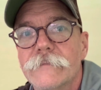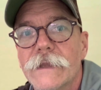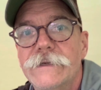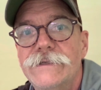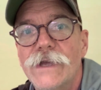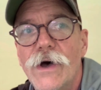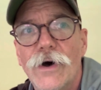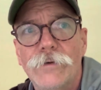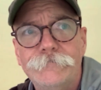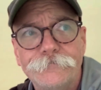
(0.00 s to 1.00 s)

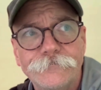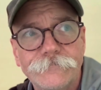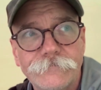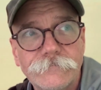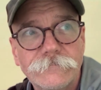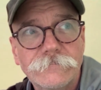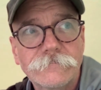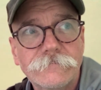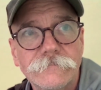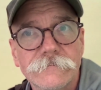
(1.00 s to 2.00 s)
So
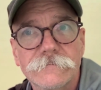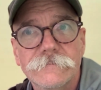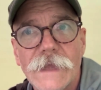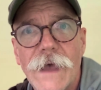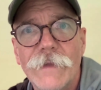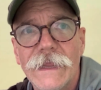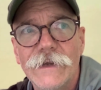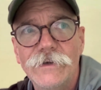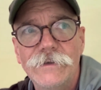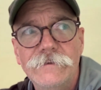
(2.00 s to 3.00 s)
I'm a
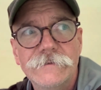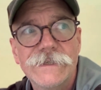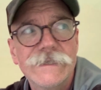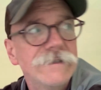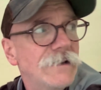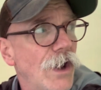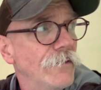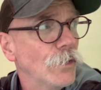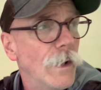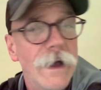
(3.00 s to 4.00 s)
little just
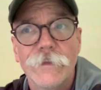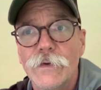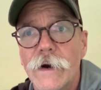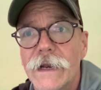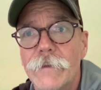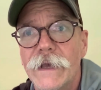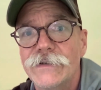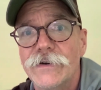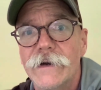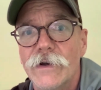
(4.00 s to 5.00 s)
overwhelmed, wanting to make
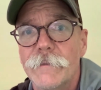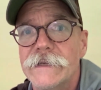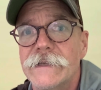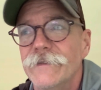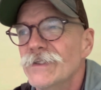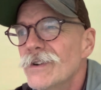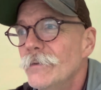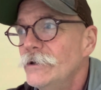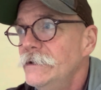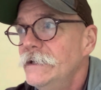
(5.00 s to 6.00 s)
sure I don't get myself in
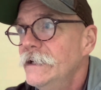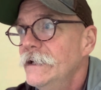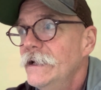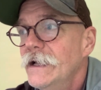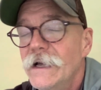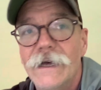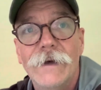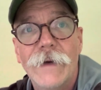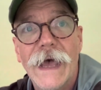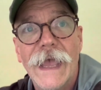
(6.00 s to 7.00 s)
trouble.
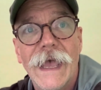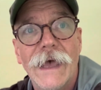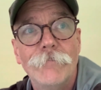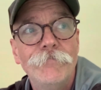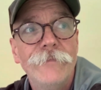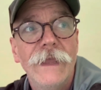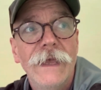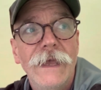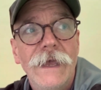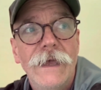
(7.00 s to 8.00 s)
I am
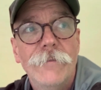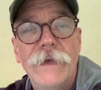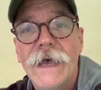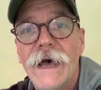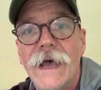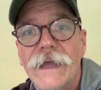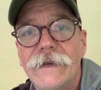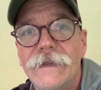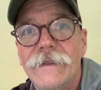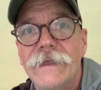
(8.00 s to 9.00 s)

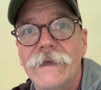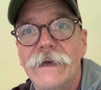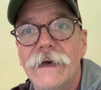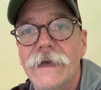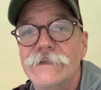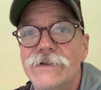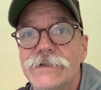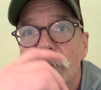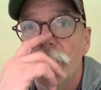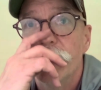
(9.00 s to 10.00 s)
behind the, as you
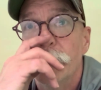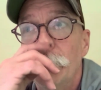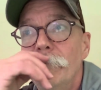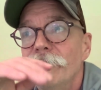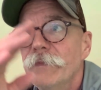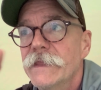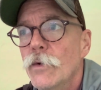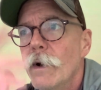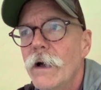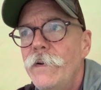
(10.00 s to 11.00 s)
saw, the
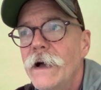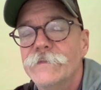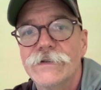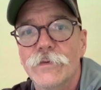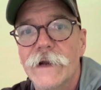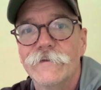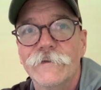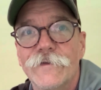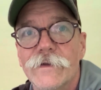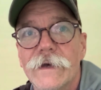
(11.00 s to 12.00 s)
well pumps or whatever
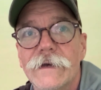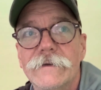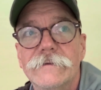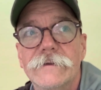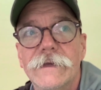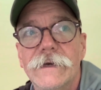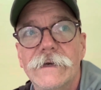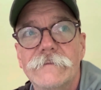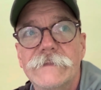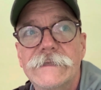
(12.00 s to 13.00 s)
for
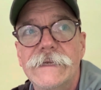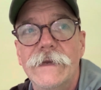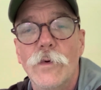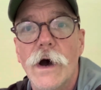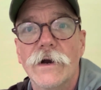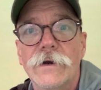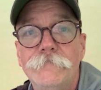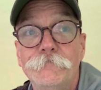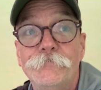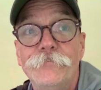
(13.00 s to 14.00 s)
the city water,
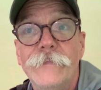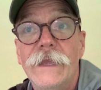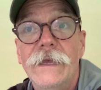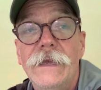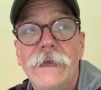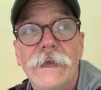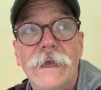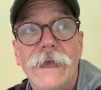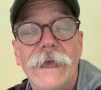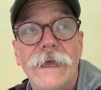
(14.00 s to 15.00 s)

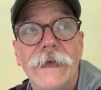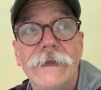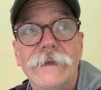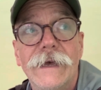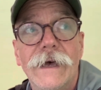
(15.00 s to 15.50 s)
and